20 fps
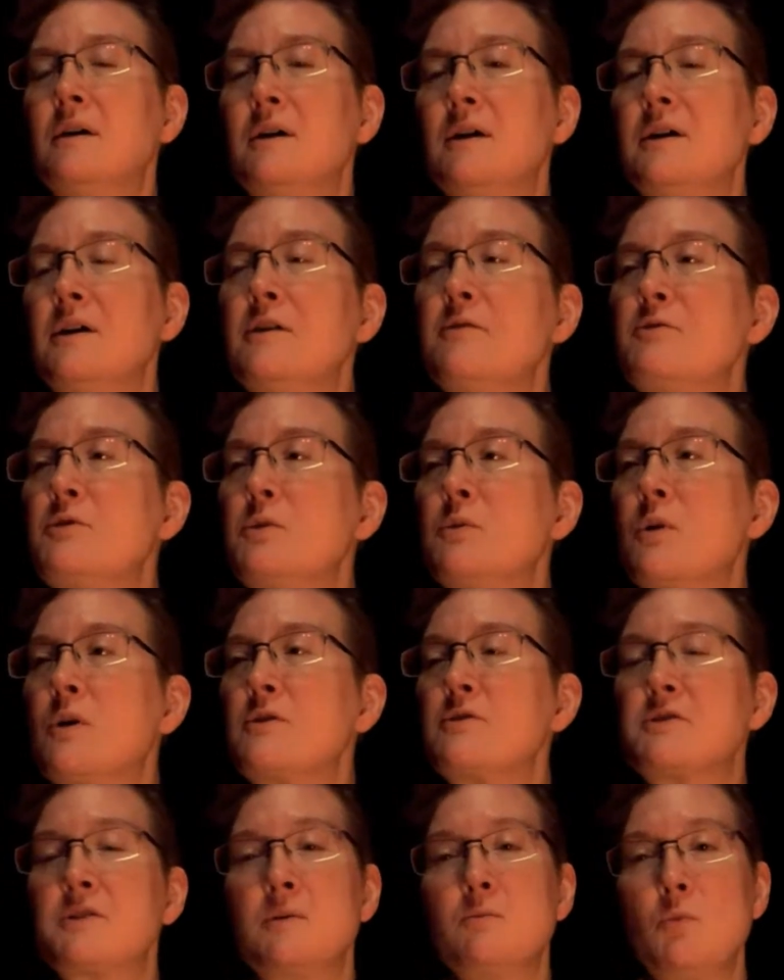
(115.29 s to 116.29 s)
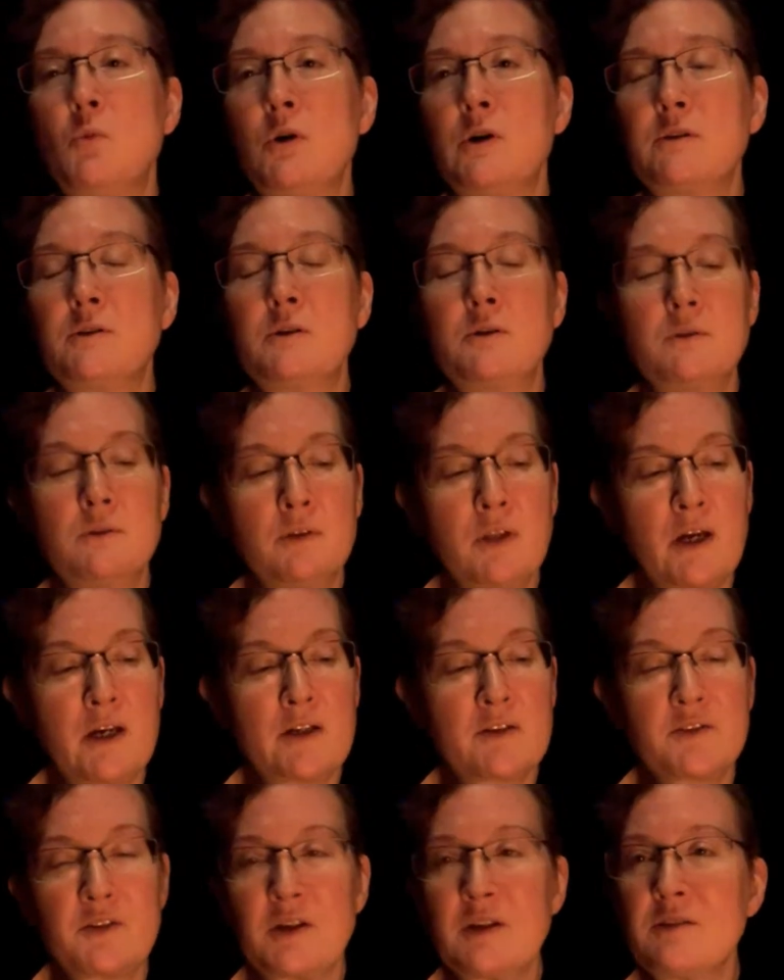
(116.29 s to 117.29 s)
If you are someone who
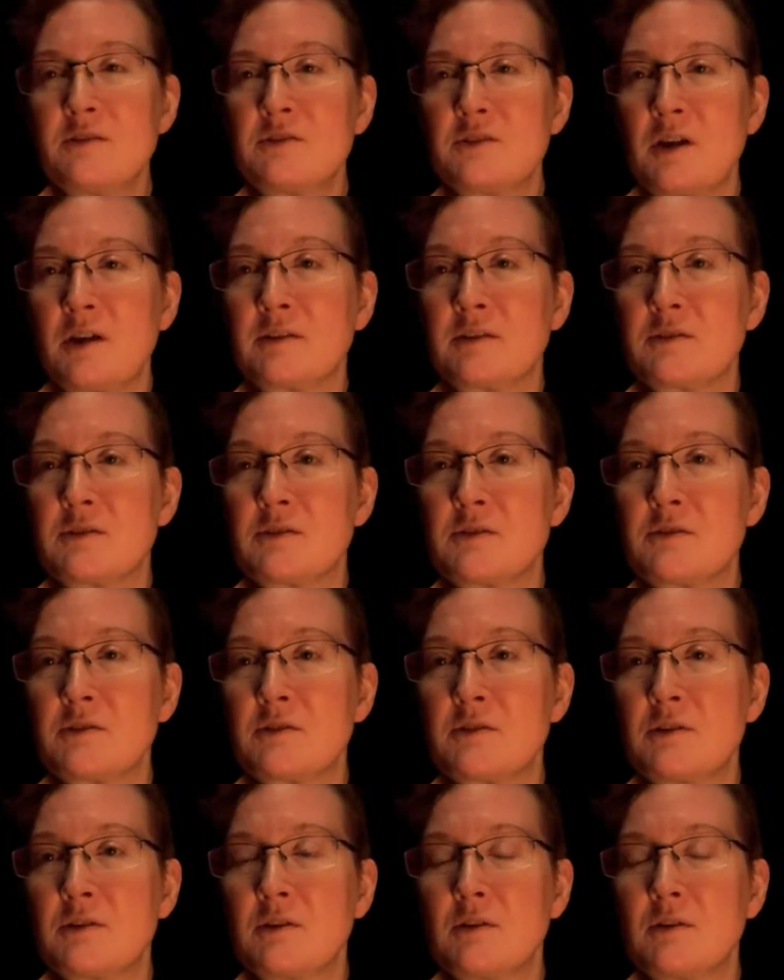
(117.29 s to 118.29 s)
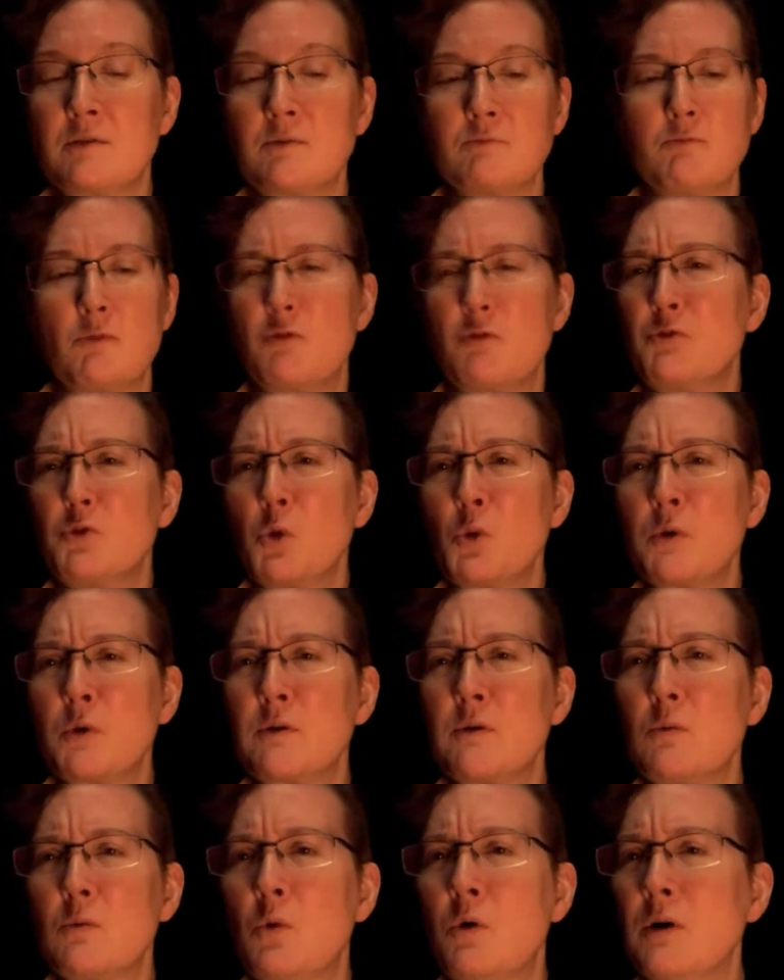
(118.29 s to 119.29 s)
likes incense,
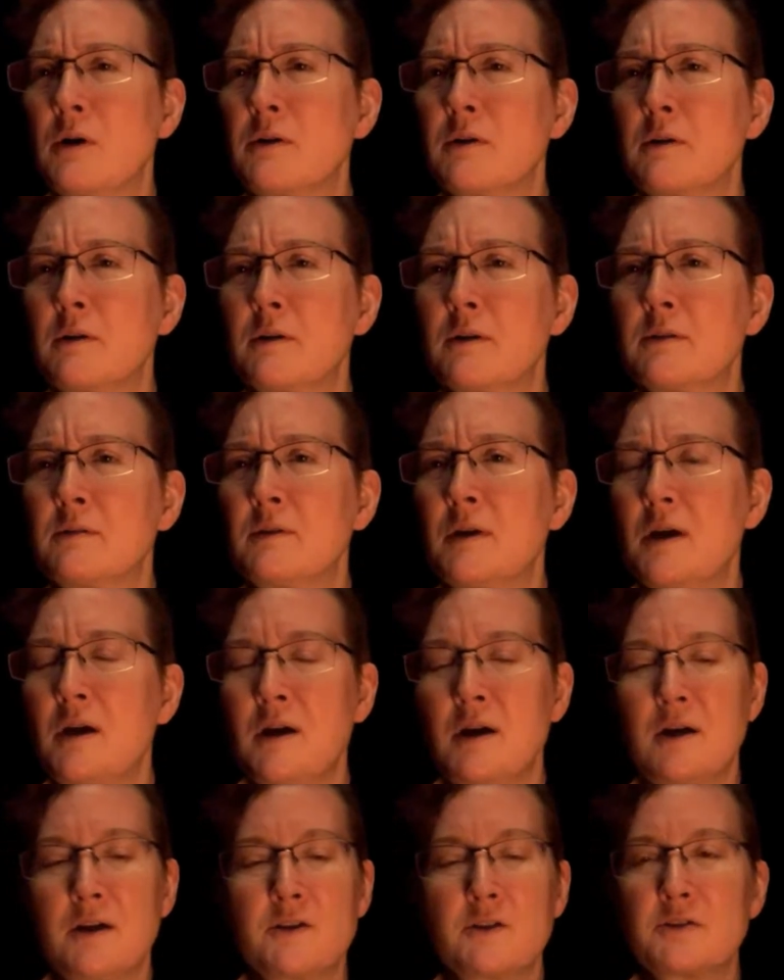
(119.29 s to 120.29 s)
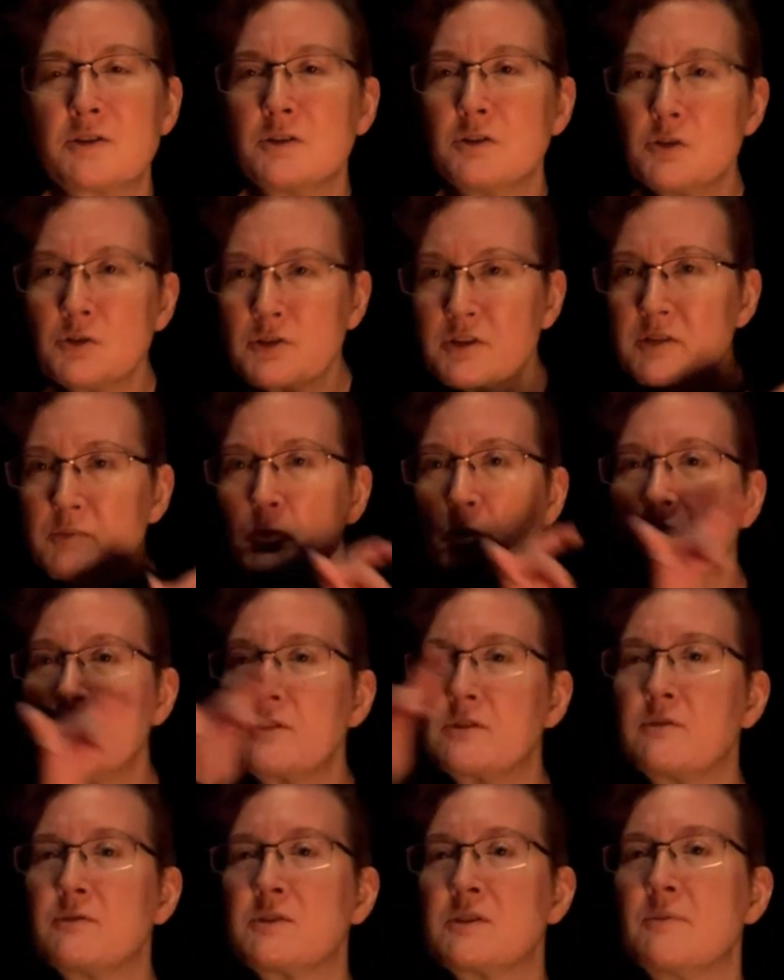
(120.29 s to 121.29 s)
Florida water, just a little
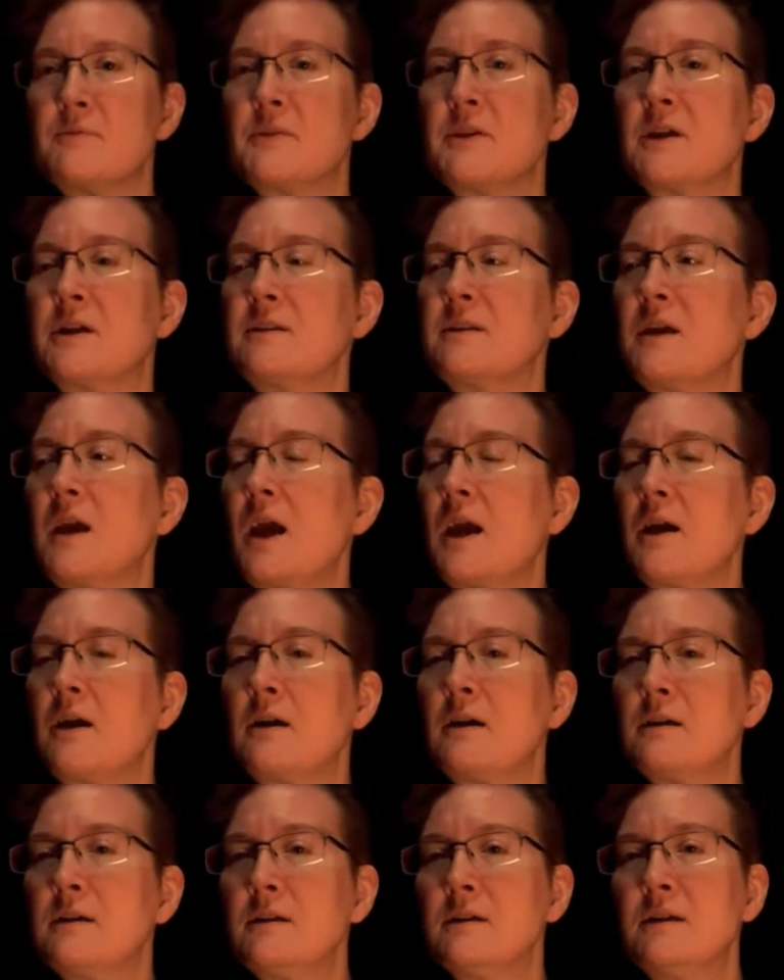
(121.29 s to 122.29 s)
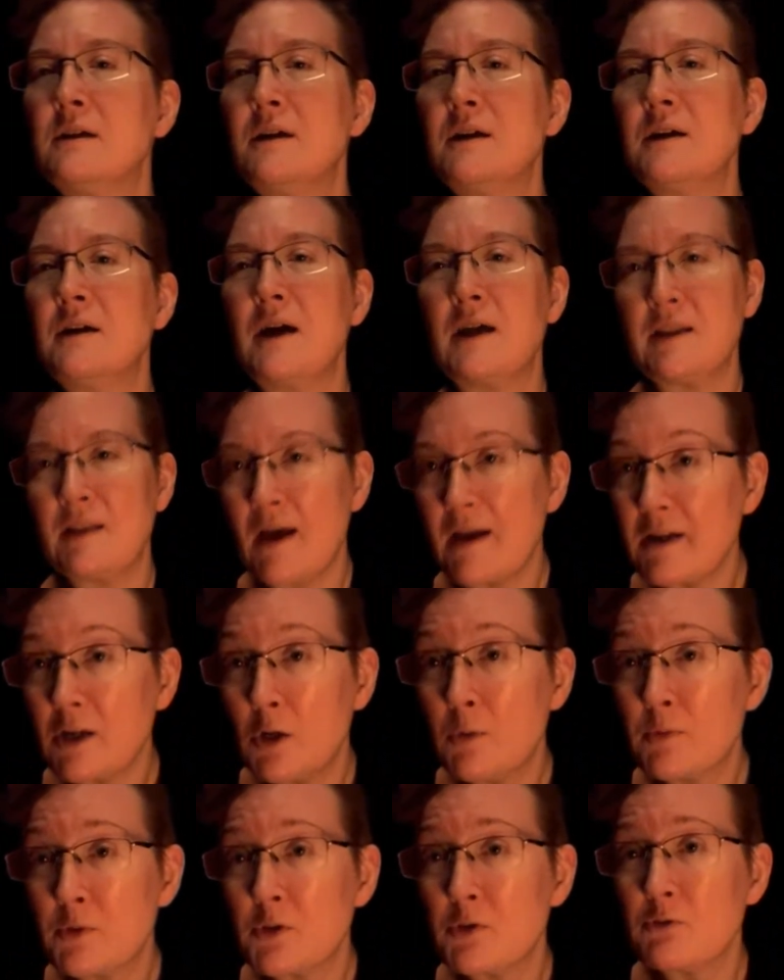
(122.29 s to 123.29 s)
spritz of something in the air, and that
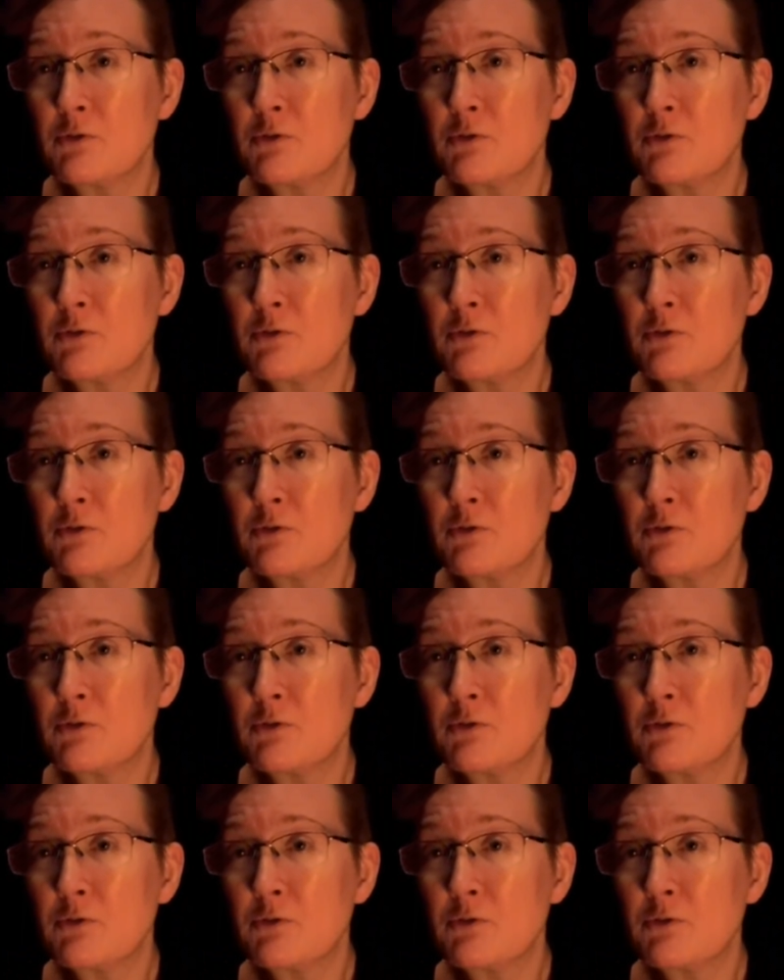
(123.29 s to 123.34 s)
helps you